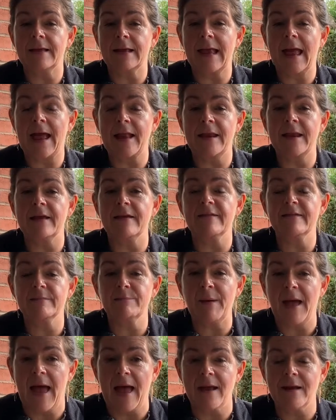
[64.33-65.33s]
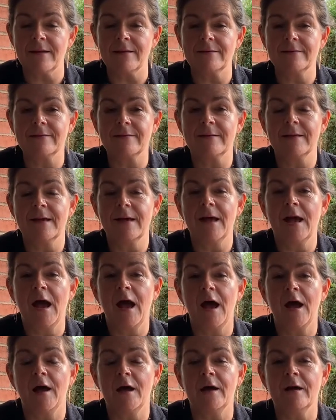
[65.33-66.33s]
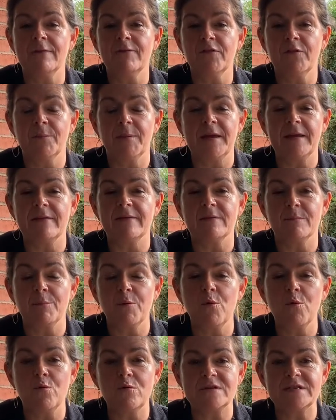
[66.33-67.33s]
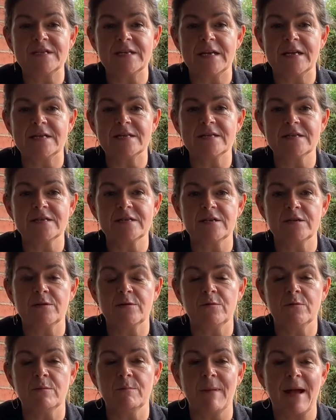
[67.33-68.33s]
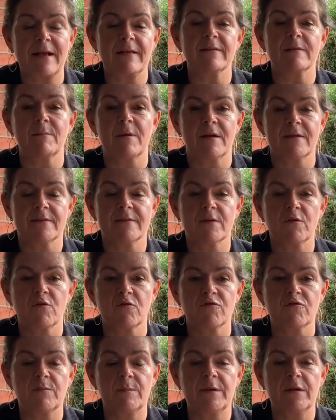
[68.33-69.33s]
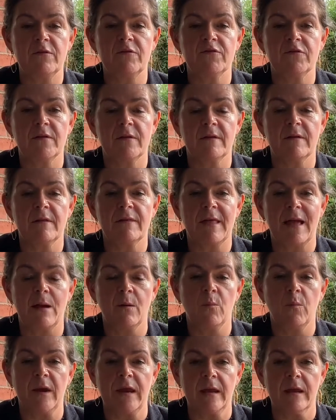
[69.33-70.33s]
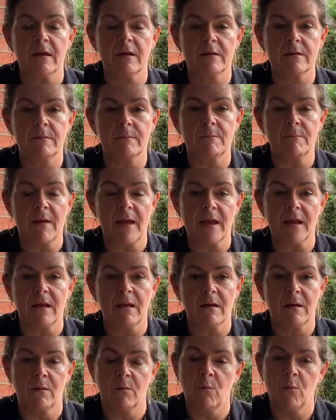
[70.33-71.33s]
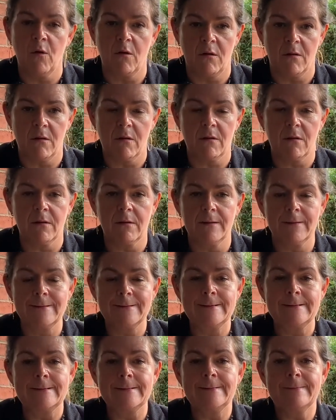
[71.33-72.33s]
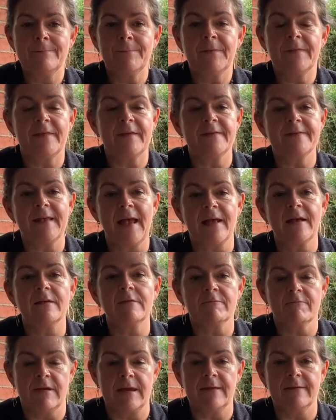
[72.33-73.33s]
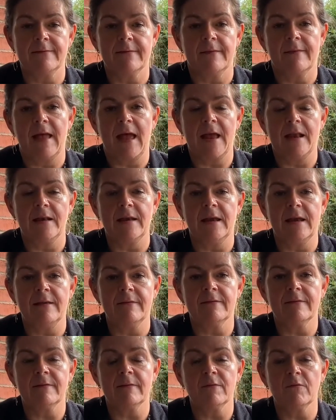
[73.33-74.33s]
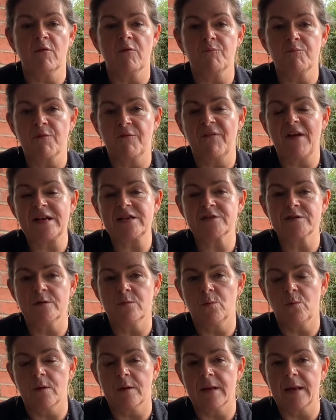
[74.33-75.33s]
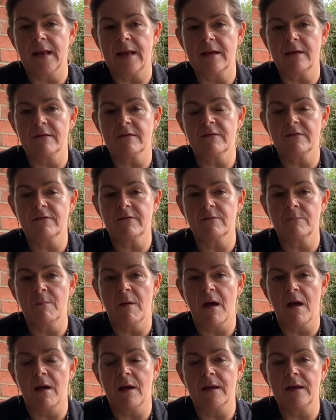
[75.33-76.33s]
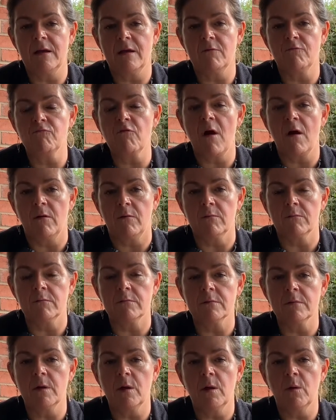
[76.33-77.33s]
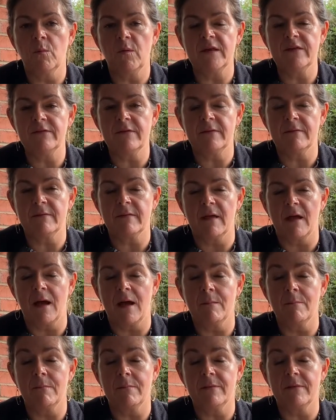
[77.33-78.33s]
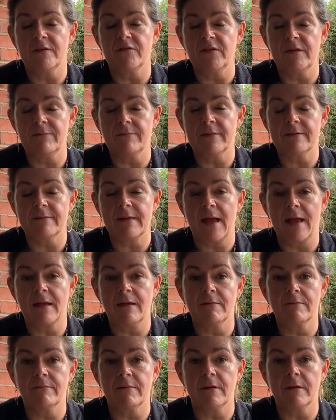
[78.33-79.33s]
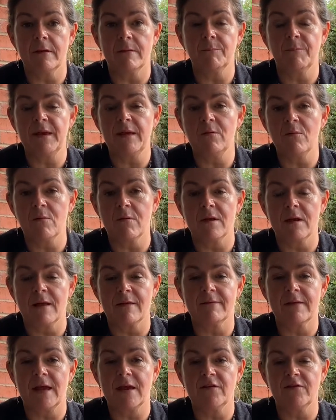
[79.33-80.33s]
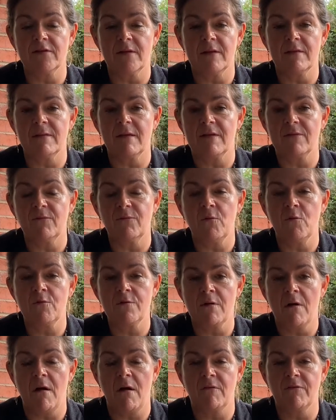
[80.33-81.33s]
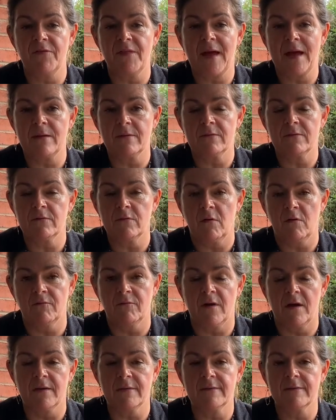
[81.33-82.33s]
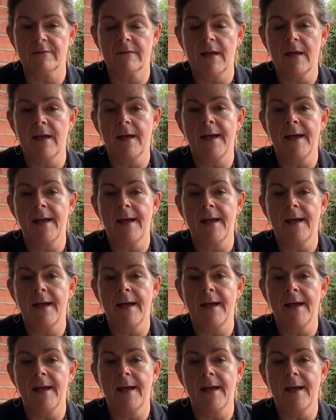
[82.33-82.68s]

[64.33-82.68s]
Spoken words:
can expect to be supported to maximise the contribution that we can make at work. The second reason then is the sort of professional one linked to my role, which is that I'm the chief exec of a big organisation. There's 4,500 of us.